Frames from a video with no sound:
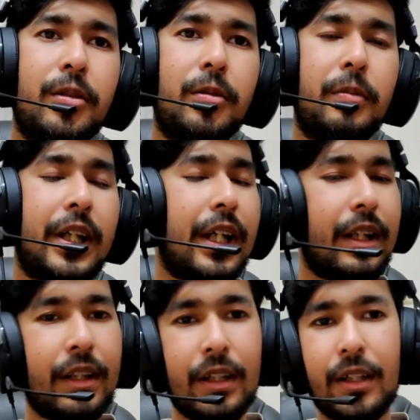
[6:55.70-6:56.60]
So
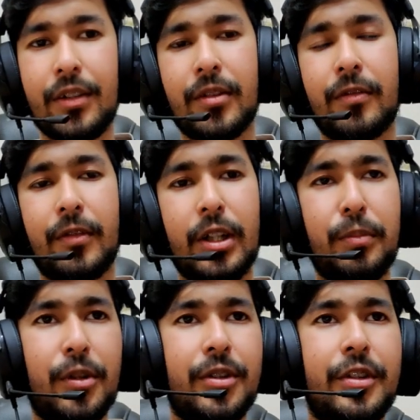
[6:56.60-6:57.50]
again, it is a
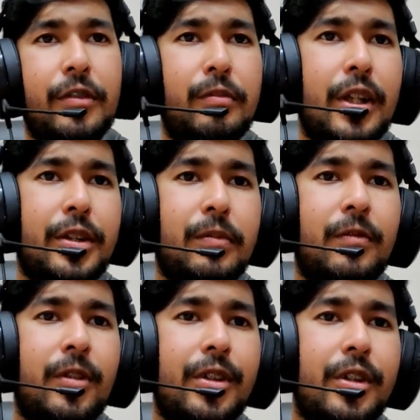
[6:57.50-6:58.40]
very positive matchup
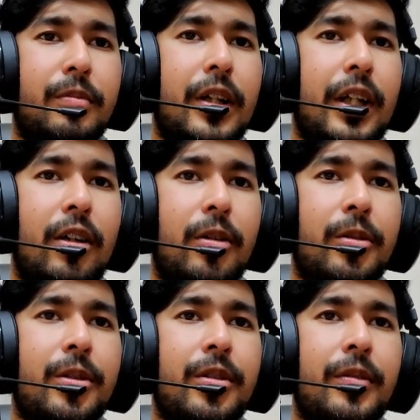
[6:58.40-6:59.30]
versus my
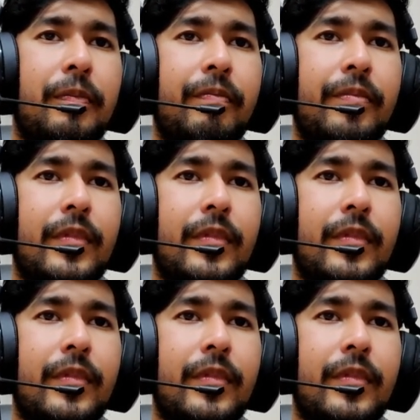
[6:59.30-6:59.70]
Gyarados.